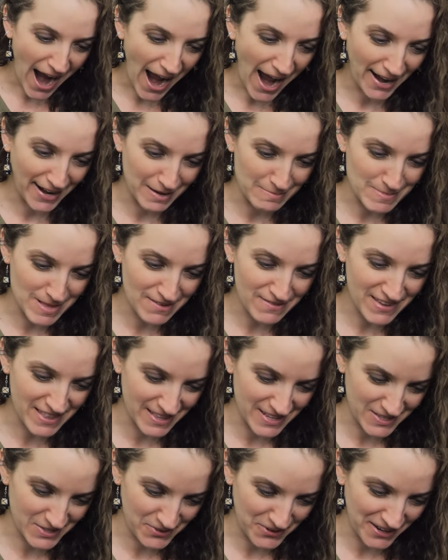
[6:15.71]
and I'm loving
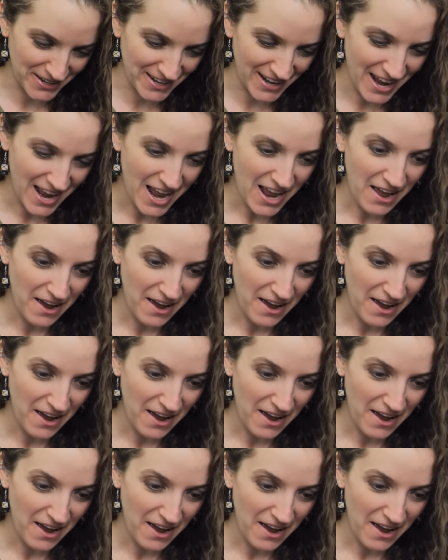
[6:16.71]
this one,